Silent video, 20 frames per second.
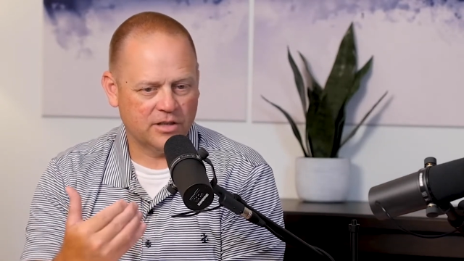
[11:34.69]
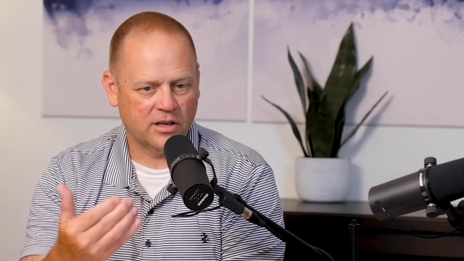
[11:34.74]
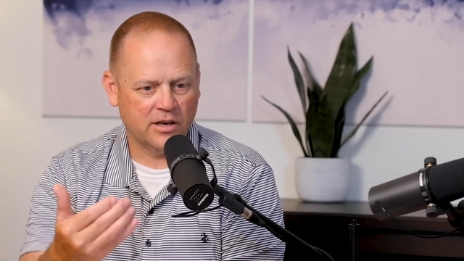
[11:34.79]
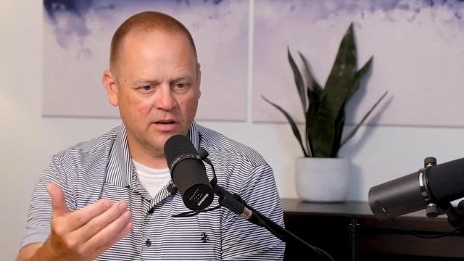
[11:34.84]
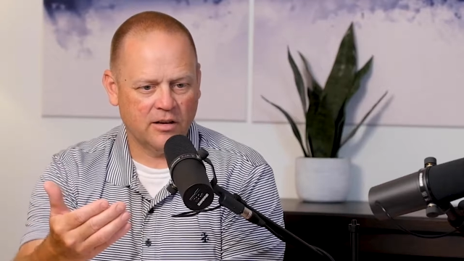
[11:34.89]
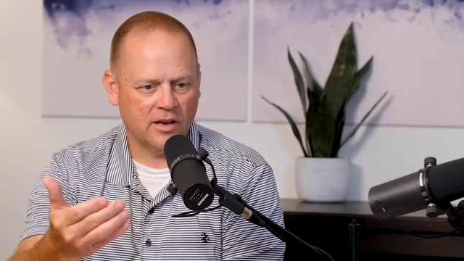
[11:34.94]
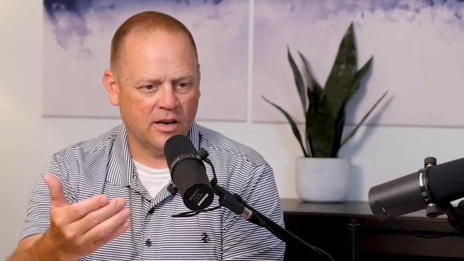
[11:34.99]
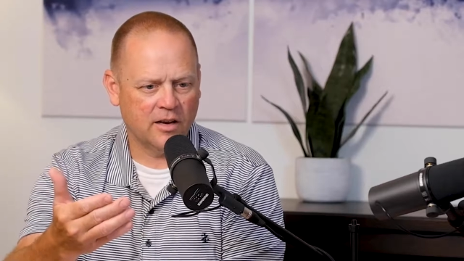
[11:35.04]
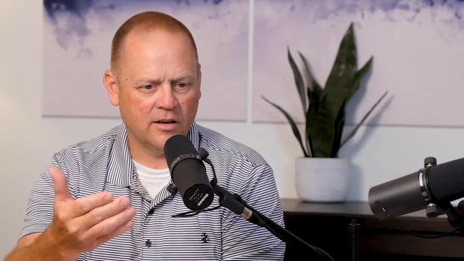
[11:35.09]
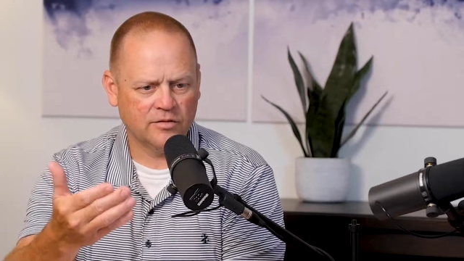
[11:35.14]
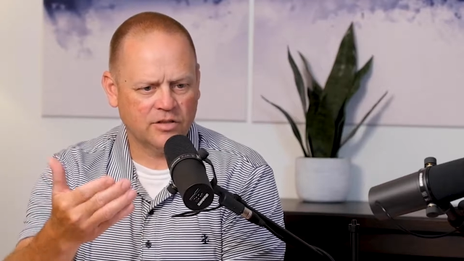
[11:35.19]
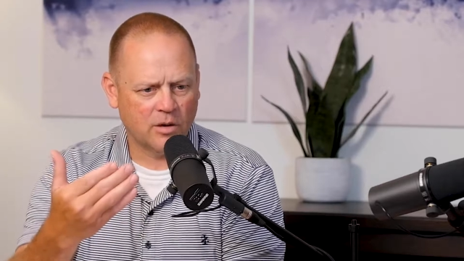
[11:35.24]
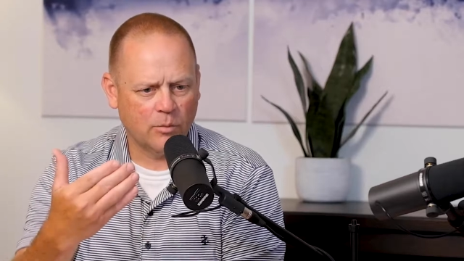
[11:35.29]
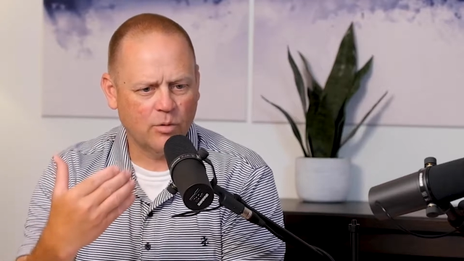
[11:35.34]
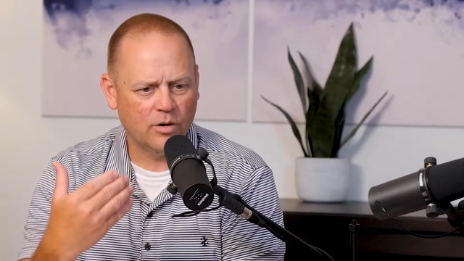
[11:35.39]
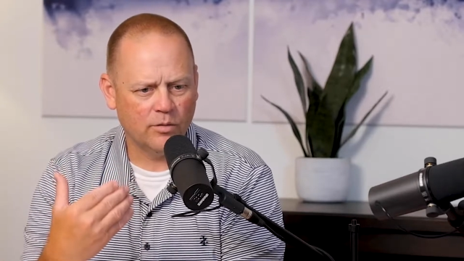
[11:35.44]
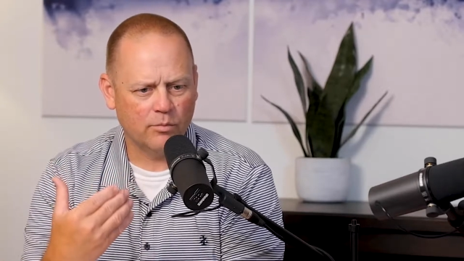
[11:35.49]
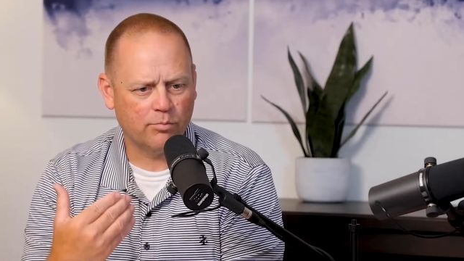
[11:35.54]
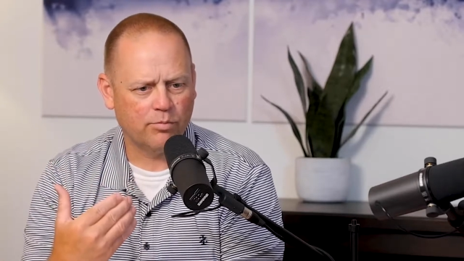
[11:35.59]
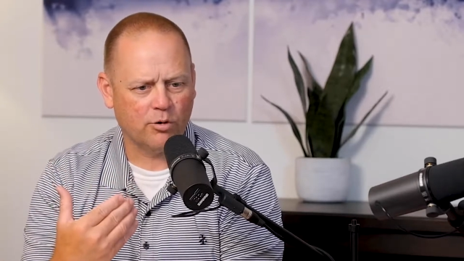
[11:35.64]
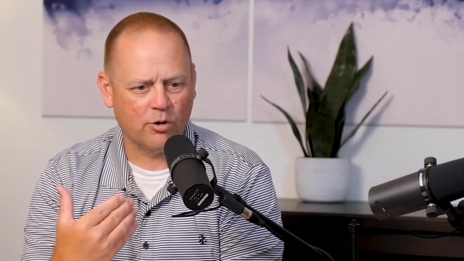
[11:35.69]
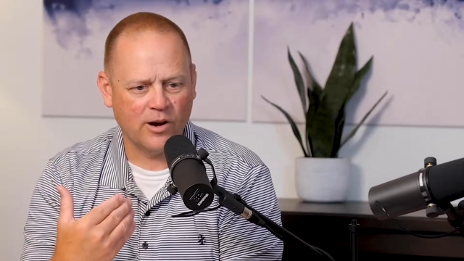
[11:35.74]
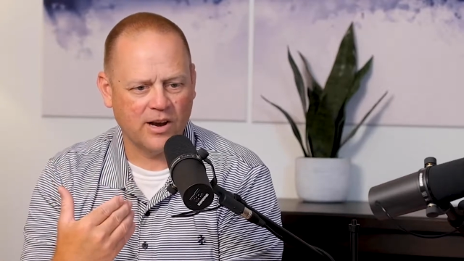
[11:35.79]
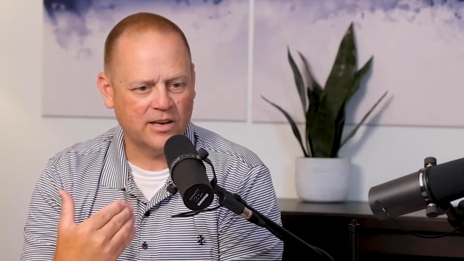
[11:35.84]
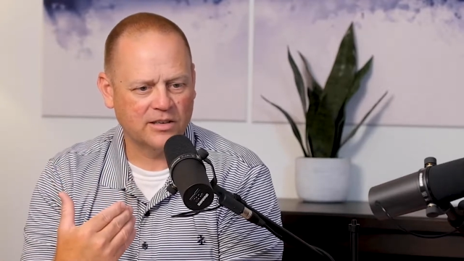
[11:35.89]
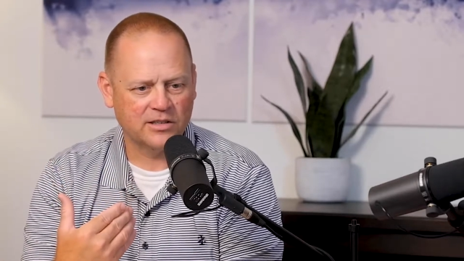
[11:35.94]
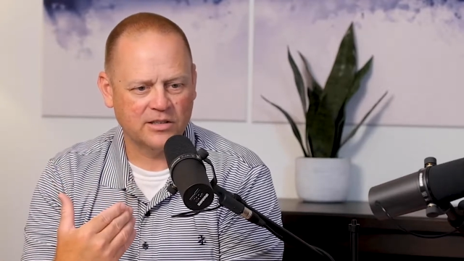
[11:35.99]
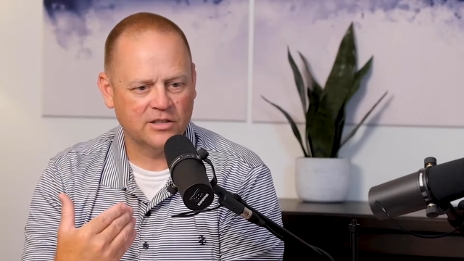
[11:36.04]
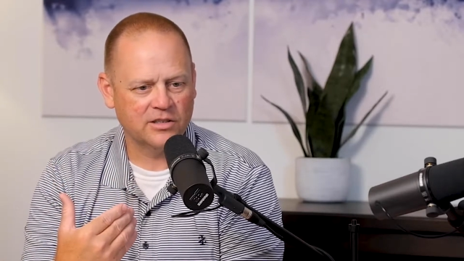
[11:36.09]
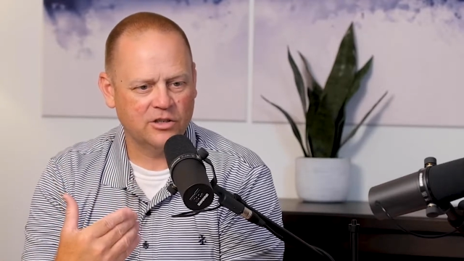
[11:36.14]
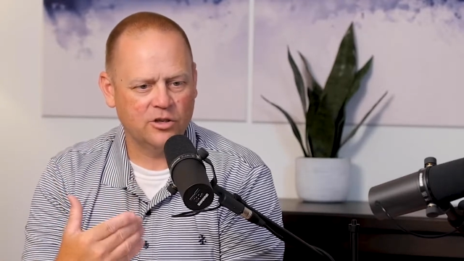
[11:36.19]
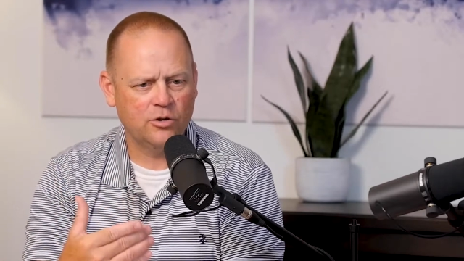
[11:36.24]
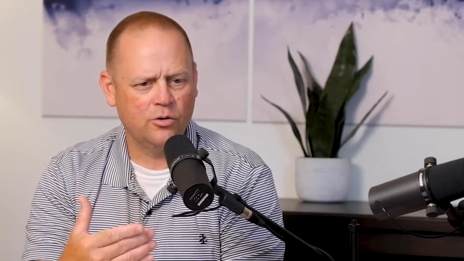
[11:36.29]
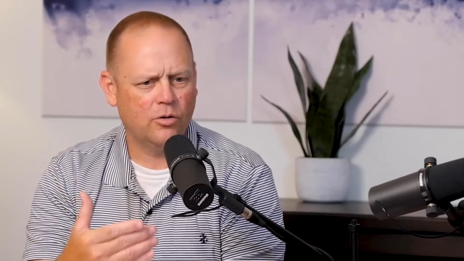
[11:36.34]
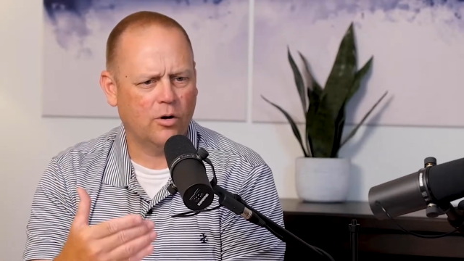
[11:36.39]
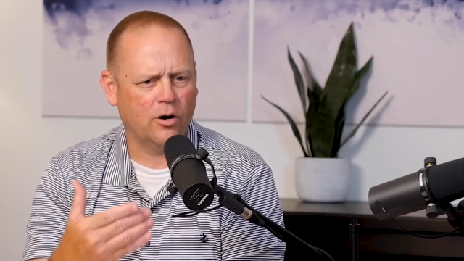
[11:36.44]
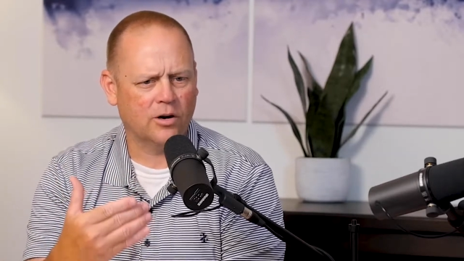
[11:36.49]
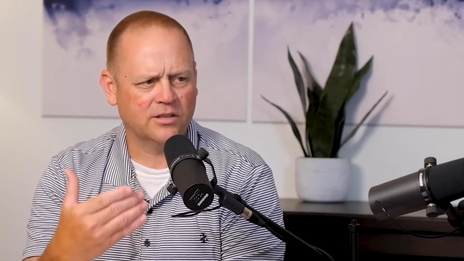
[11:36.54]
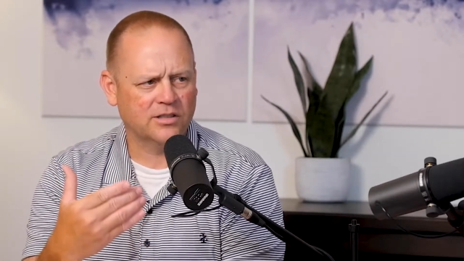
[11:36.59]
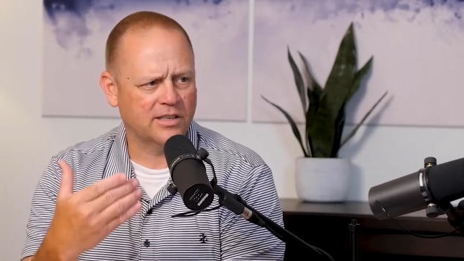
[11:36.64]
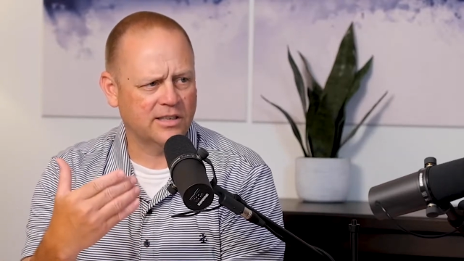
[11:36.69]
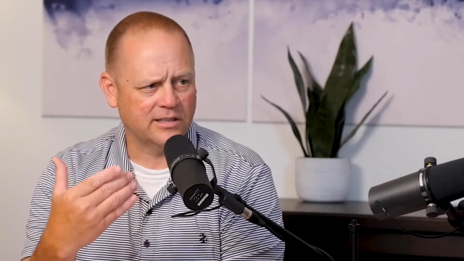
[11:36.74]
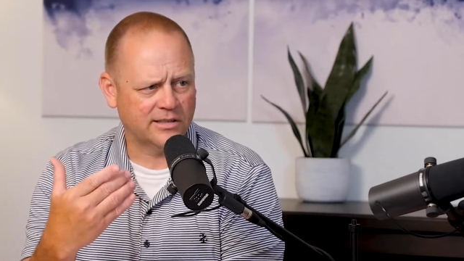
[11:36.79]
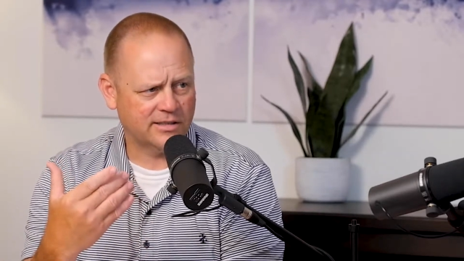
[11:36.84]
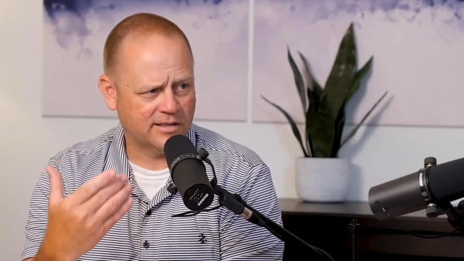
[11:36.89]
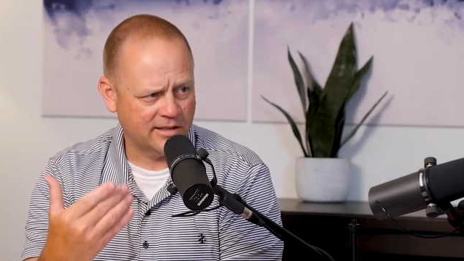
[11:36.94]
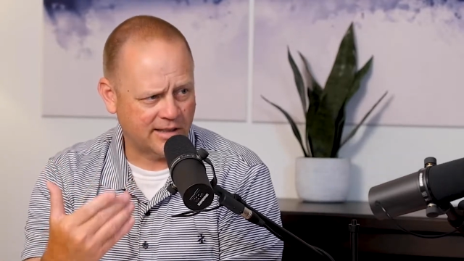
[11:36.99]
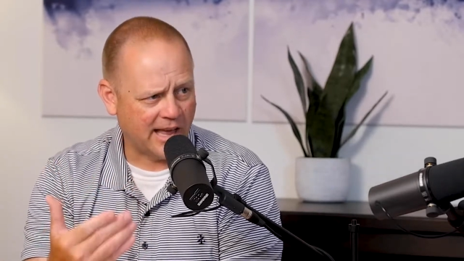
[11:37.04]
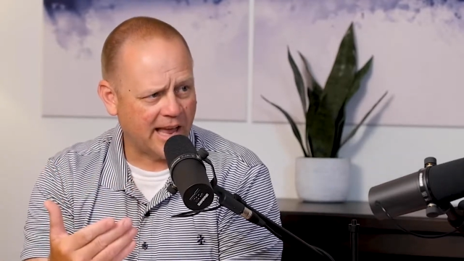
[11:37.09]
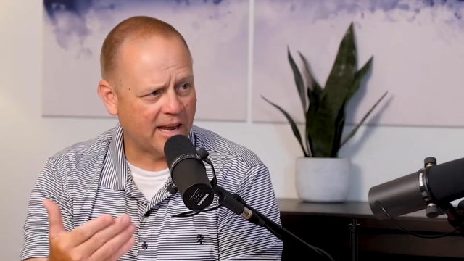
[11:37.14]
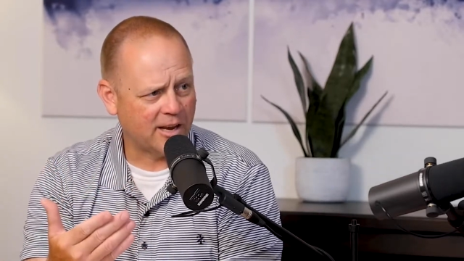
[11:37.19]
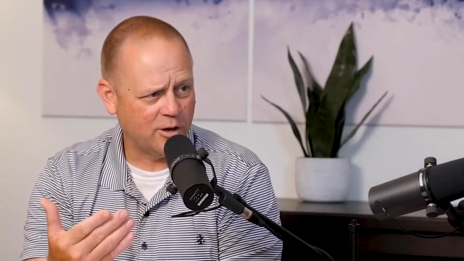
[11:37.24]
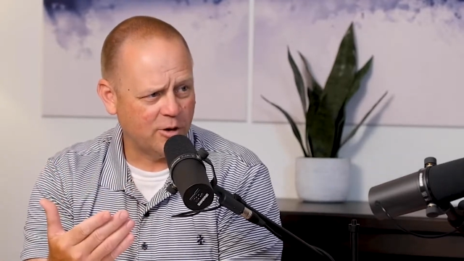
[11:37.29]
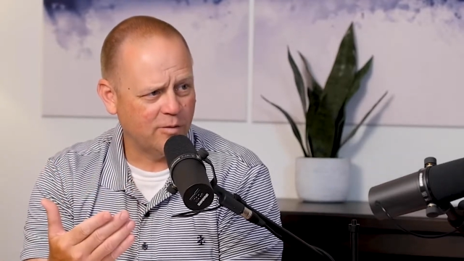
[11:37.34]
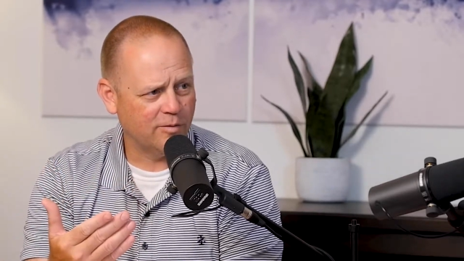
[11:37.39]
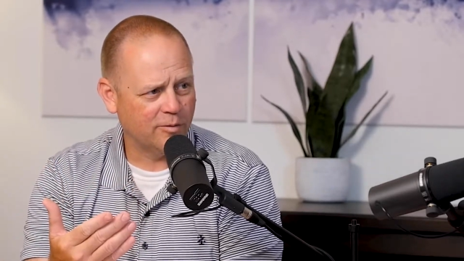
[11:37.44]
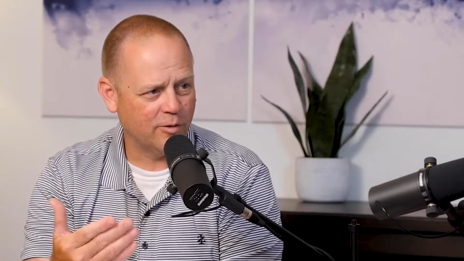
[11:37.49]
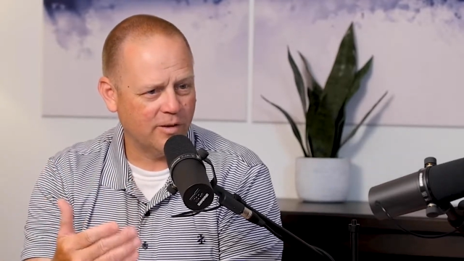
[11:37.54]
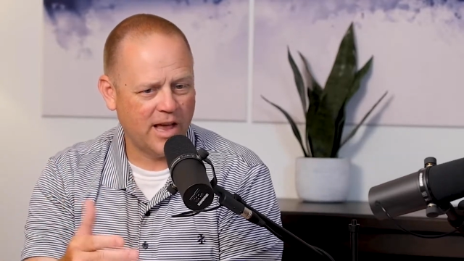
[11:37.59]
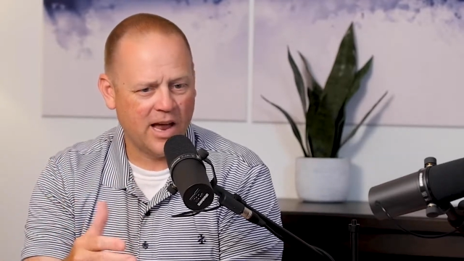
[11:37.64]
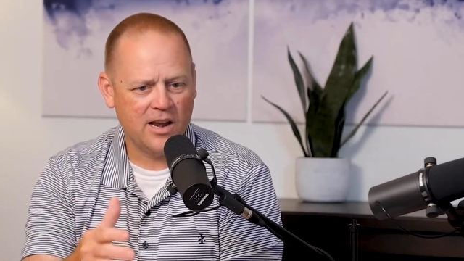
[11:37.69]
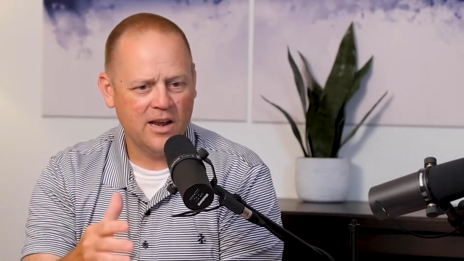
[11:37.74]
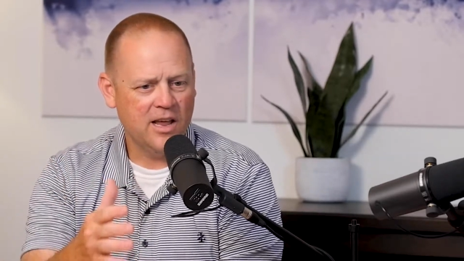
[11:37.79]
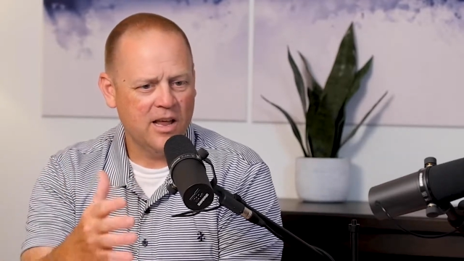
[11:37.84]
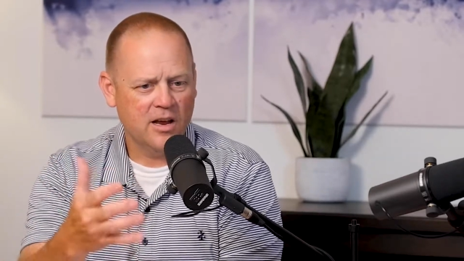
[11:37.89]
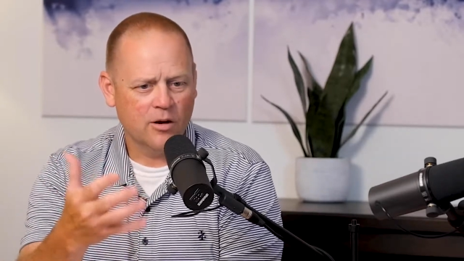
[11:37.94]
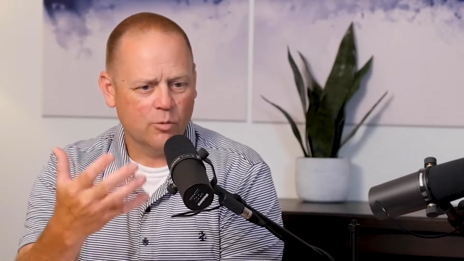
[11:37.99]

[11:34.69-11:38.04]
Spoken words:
And if someone praises you or says thank you for that,